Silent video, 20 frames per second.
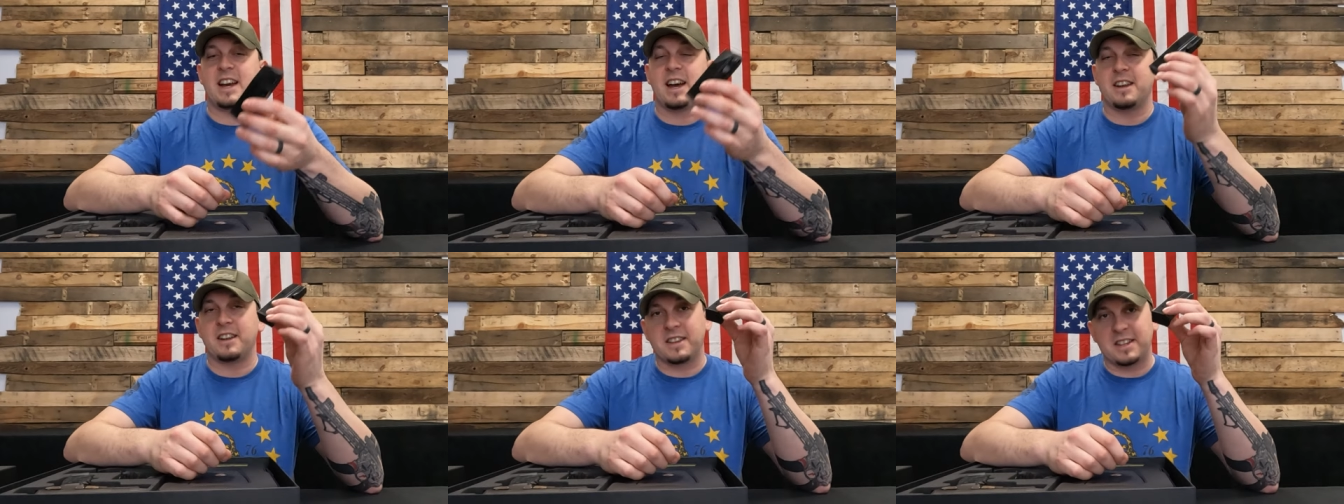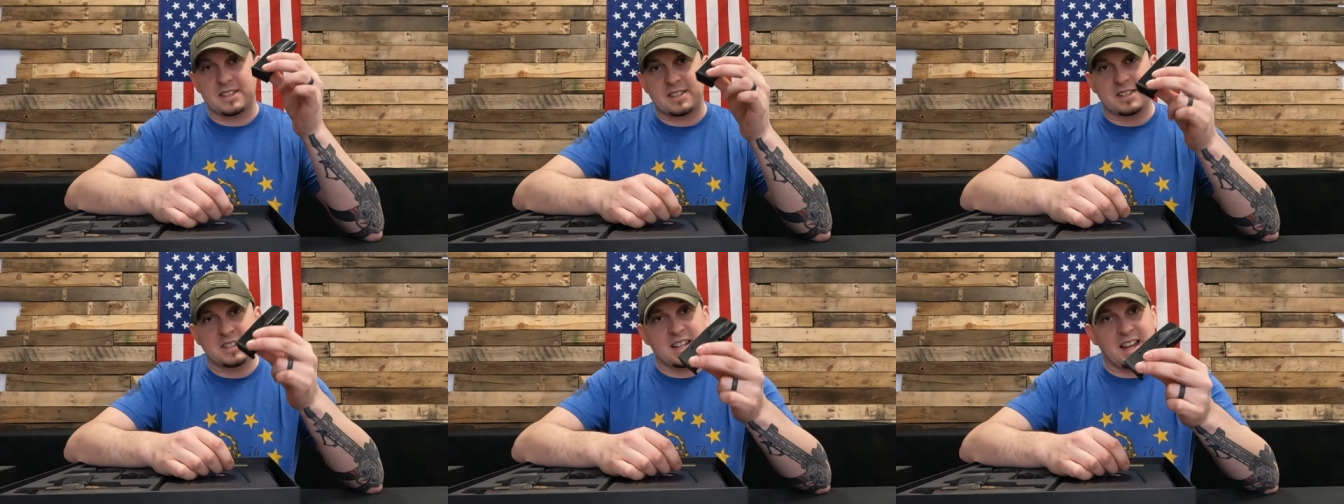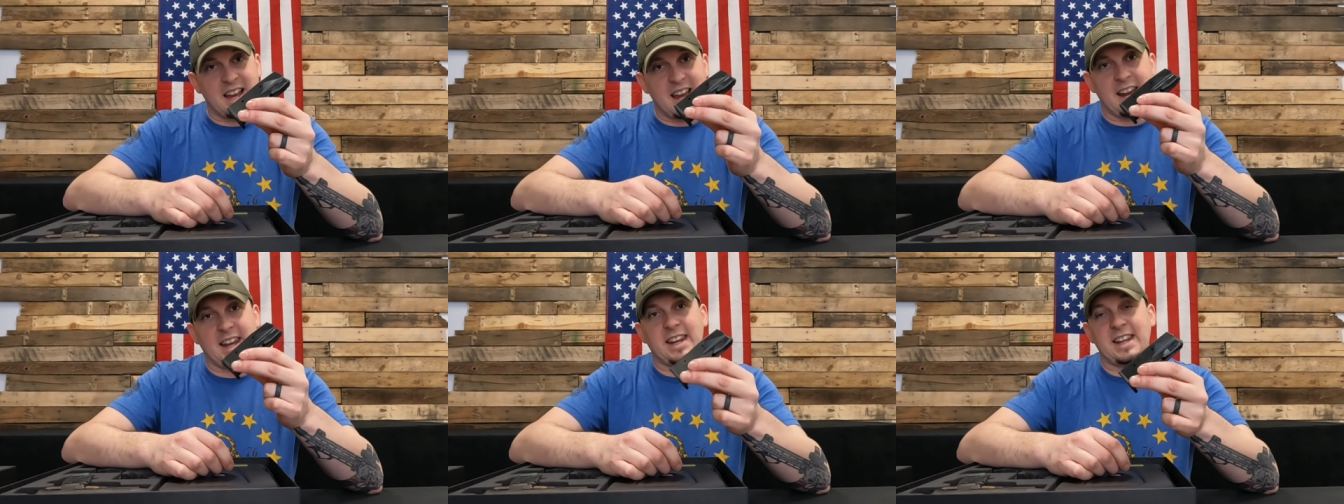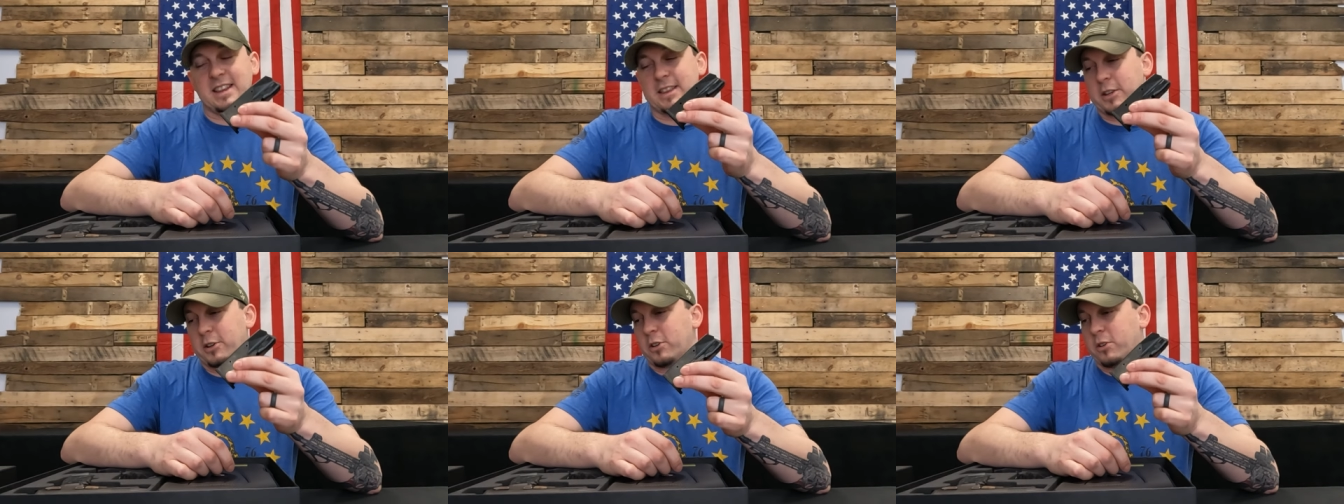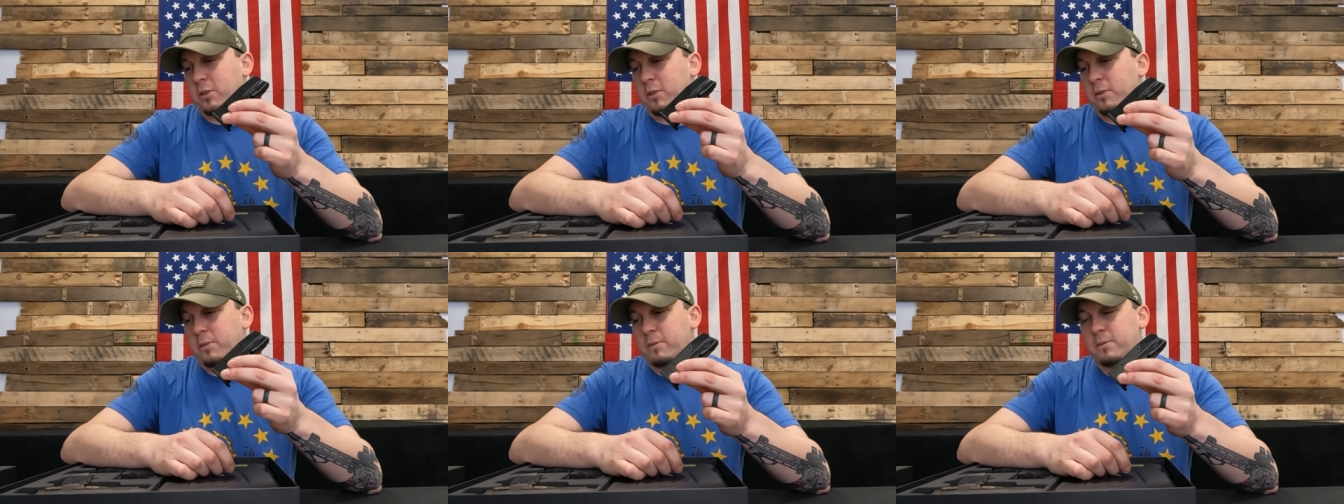out of this tiny
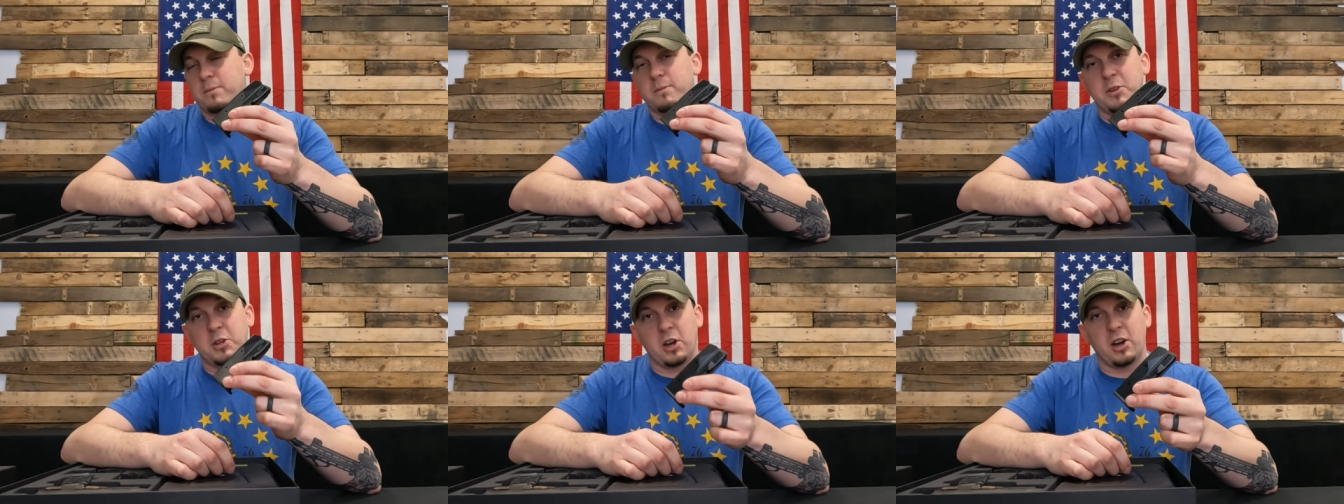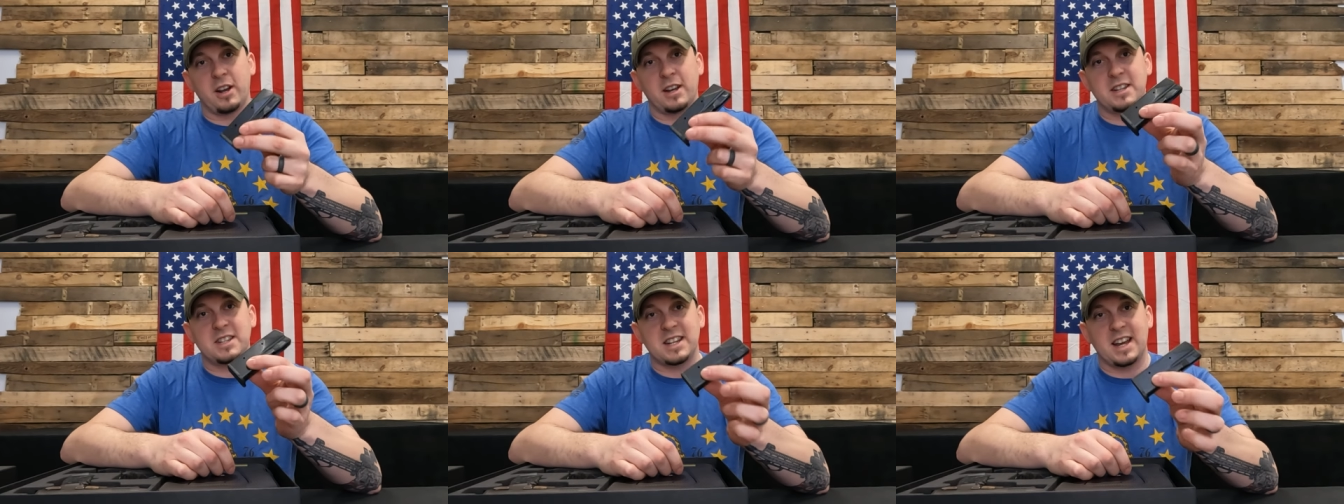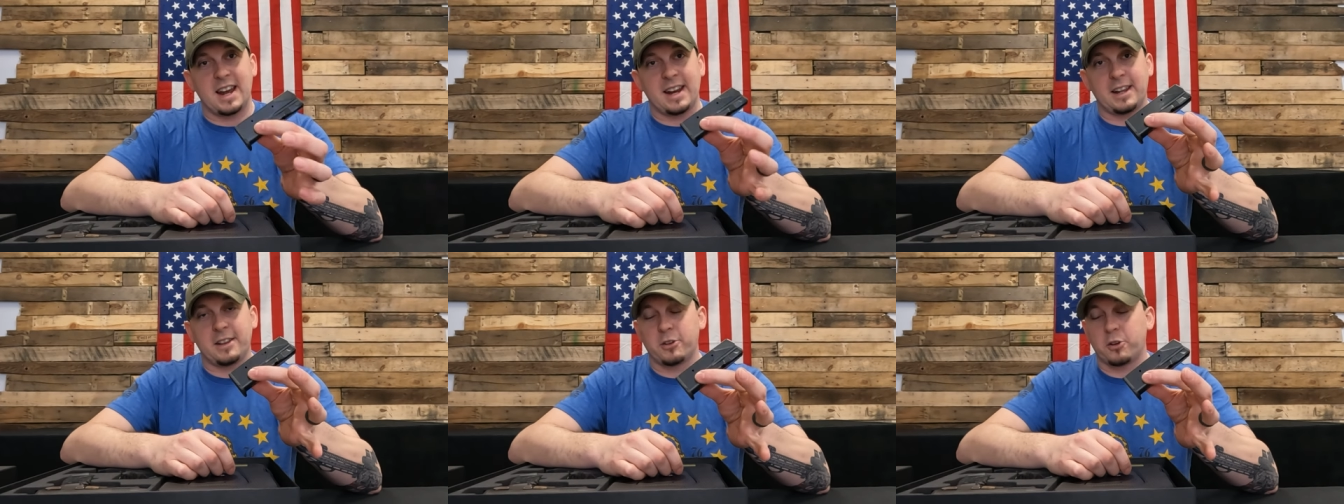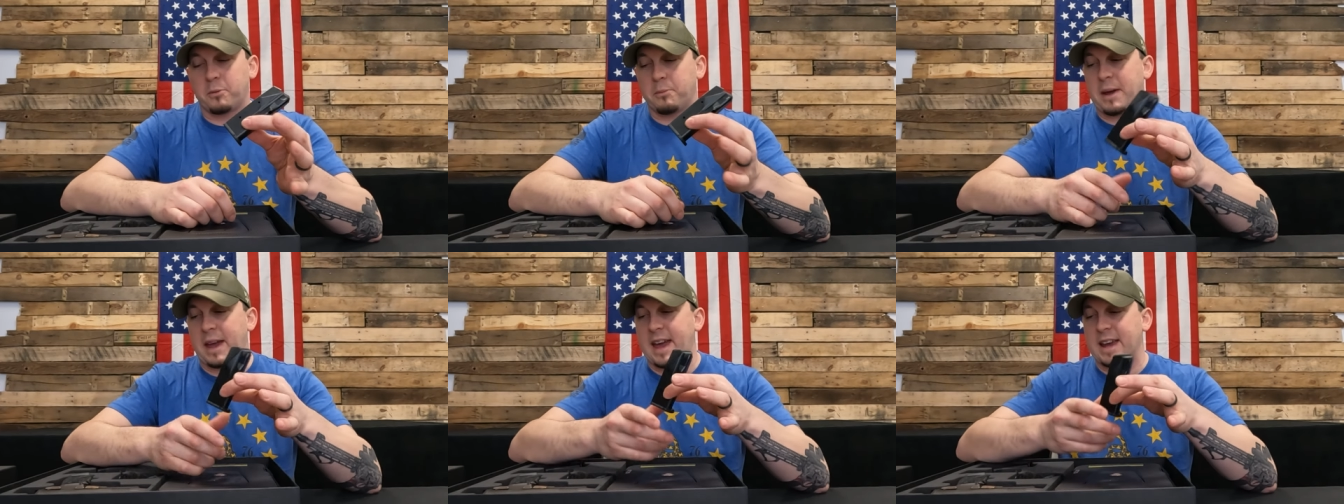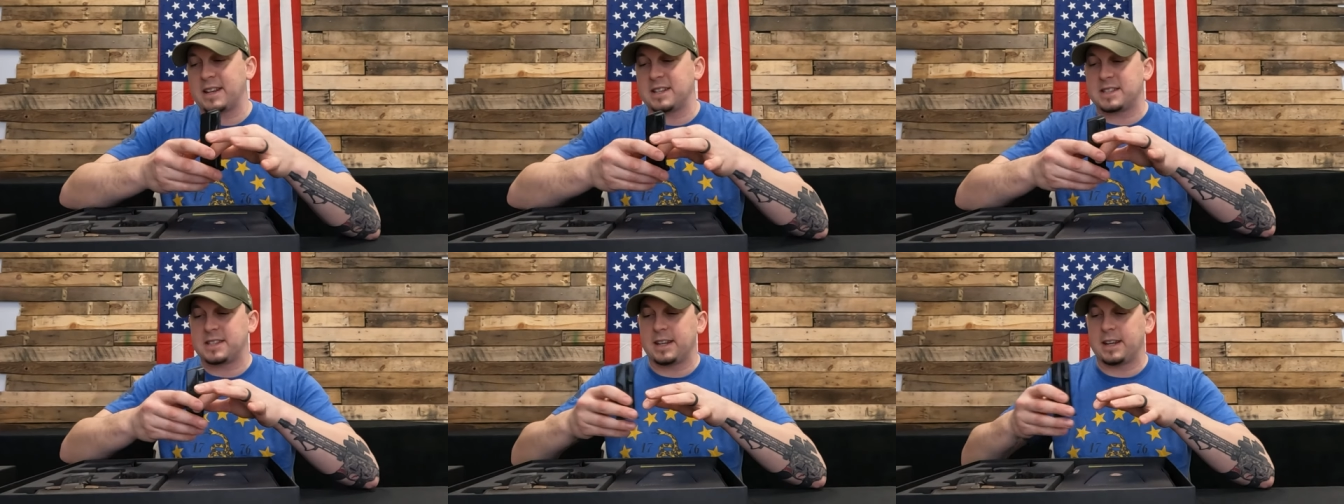little gun, tiny little
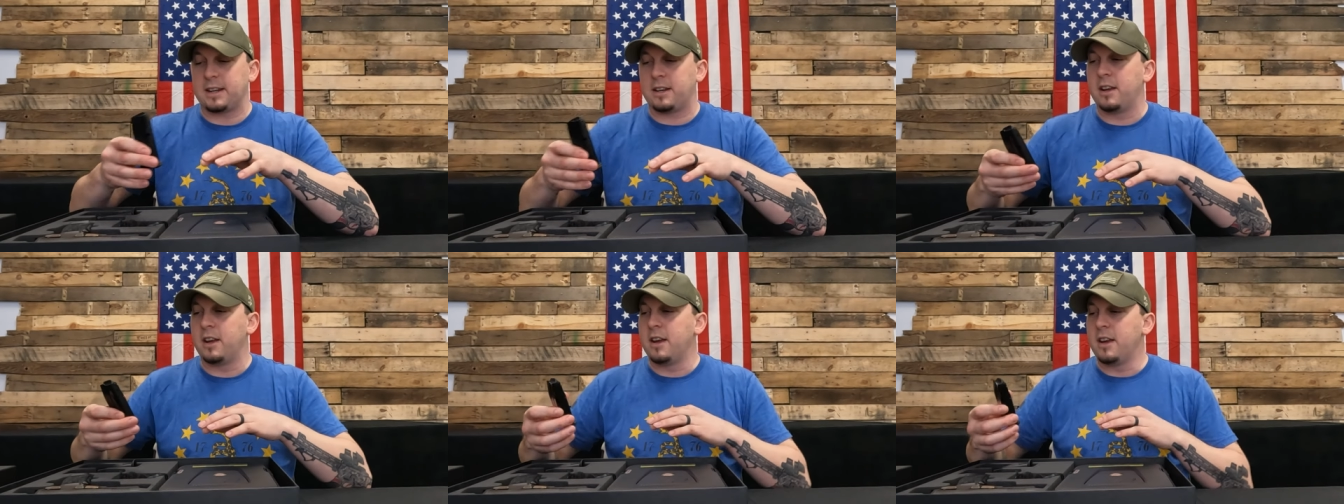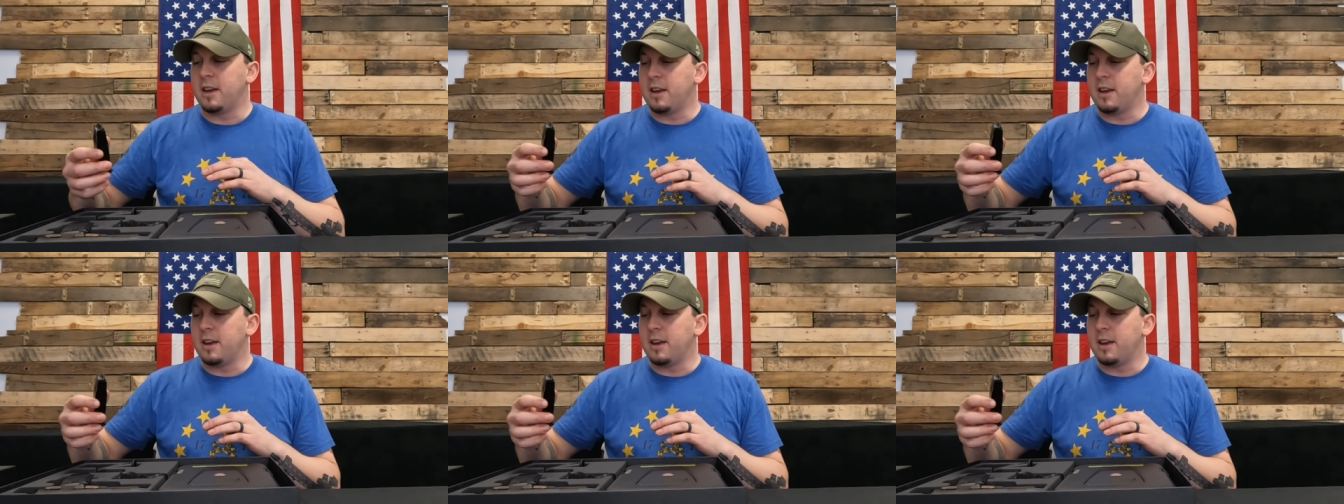magazine.